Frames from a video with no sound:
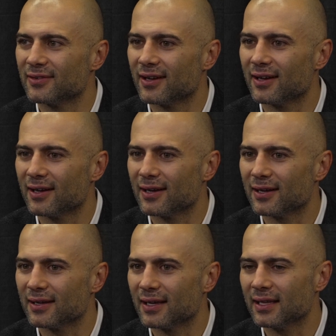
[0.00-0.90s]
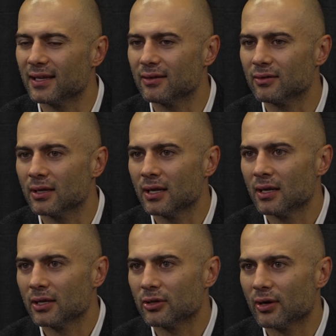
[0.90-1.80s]
uh, and then
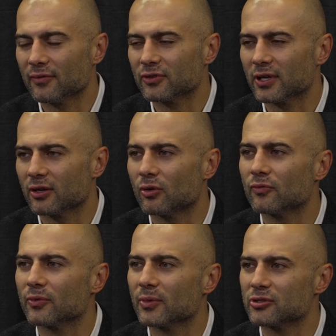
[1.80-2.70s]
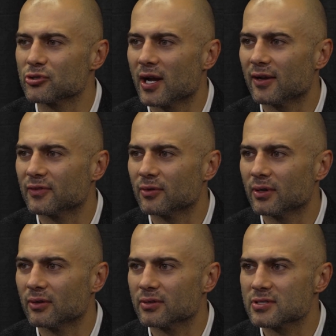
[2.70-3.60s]
you know, after I got home from the draft, I
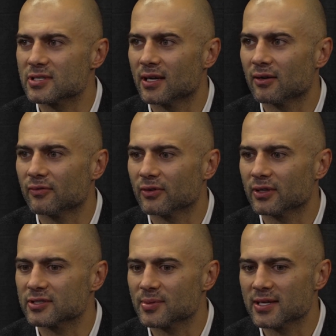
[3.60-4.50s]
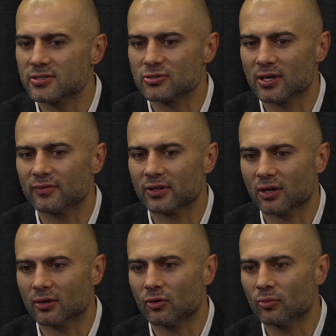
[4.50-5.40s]
went out to Seattle for the expansion draft and
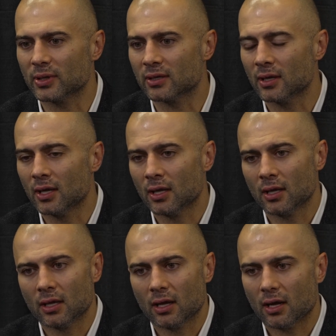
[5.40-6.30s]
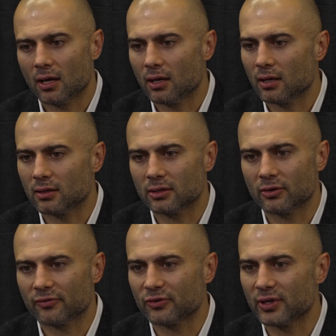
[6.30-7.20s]
got home. And uh, you
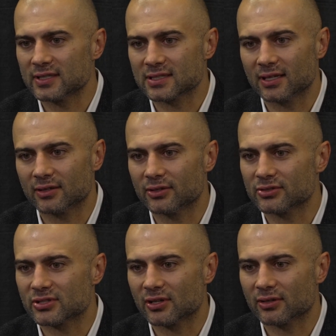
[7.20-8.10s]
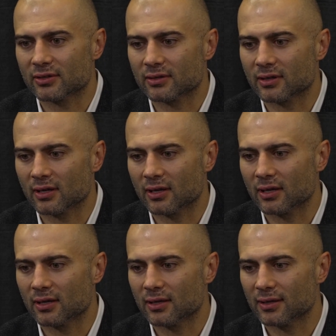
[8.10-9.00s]
know, a few days later, you start
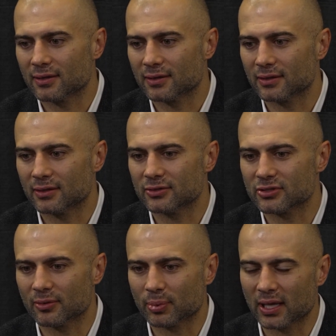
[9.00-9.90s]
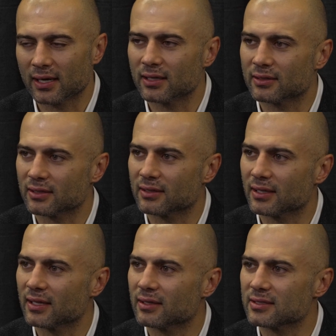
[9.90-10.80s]
uh, you start planning to, to
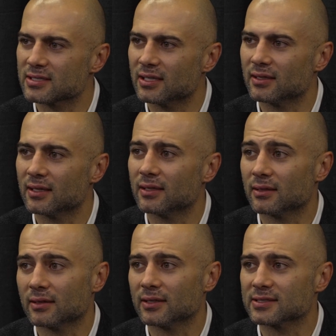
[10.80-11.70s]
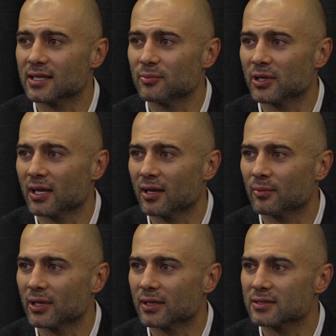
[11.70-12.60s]
get to the city, and then the excitement came.
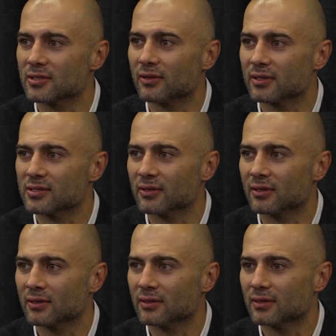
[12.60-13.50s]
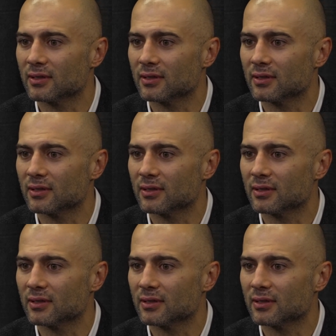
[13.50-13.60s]
Like it's a it's a